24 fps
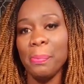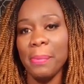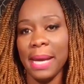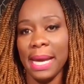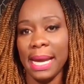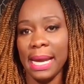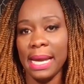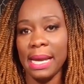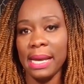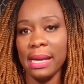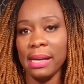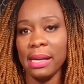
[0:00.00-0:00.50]

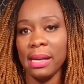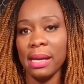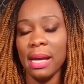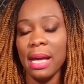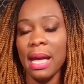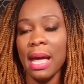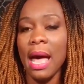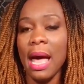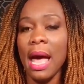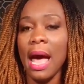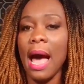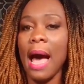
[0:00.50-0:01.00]
make
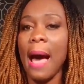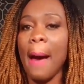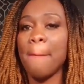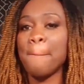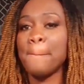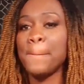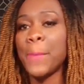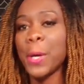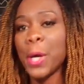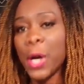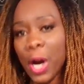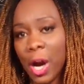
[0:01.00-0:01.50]
a
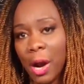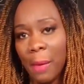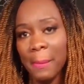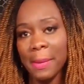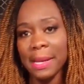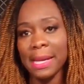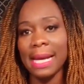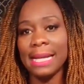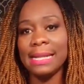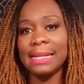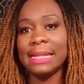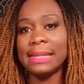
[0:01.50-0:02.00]

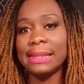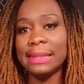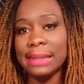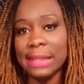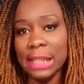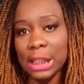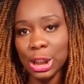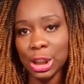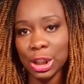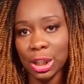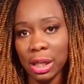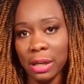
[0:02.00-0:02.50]
permanent
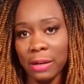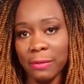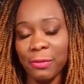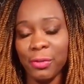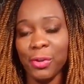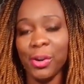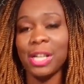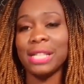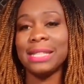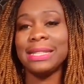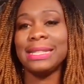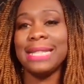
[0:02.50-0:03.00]
decision
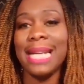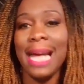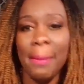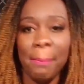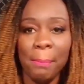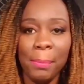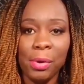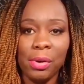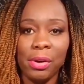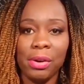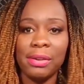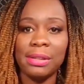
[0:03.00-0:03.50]
for a
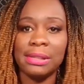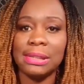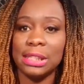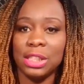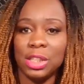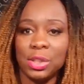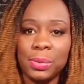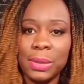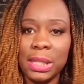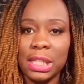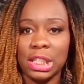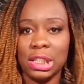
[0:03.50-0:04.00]
temporary
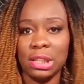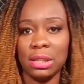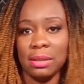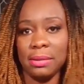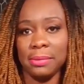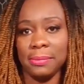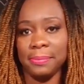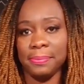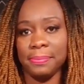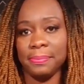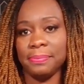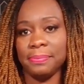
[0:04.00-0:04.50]
situation